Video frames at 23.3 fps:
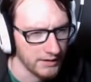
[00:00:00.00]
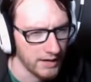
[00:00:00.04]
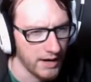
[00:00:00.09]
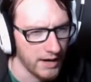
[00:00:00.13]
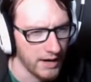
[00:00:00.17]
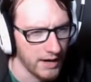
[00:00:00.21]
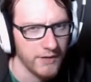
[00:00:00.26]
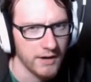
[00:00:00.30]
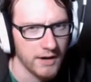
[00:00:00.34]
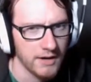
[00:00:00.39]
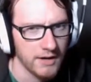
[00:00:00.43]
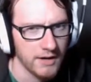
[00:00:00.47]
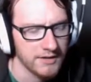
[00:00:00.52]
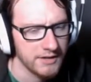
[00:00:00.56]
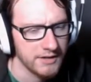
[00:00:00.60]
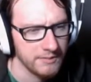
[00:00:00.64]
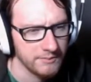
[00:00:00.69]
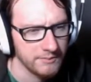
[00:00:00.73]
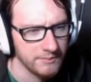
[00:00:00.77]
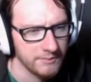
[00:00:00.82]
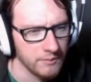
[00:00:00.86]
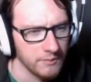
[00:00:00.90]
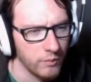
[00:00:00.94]
and I've heard
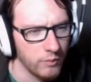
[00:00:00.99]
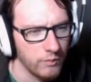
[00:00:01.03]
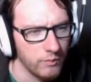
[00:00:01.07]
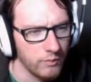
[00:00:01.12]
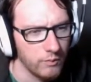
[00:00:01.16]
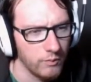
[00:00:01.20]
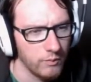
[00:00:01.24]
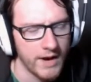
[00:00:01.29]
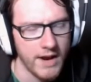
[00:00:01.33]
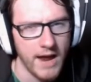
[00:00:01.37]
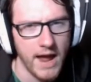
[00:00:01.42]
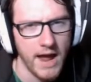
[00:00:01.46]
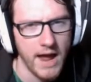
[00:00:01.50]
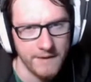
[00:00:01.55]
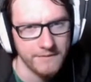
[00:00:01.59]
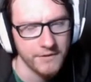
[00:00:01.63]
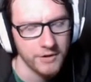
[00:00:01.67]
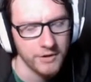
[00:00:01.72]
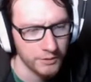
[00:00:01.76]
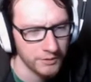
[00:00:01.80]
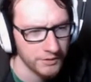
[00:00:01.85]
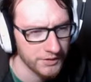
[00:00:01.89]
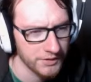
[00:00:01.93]
some
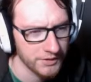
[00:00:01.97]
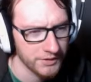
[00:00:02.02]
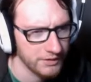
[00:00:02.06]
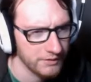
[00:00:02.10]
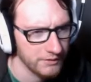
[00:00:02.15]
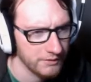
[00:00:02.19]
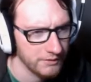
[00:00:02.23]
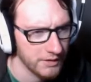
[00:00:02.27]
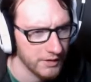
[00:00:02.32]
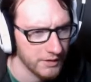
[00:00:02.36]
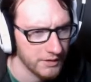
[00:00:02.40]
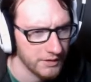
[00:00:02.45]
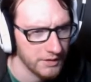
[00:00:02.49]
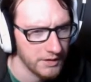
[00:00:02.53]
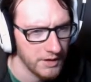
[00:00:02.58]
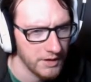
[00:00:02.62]
what-have-yous and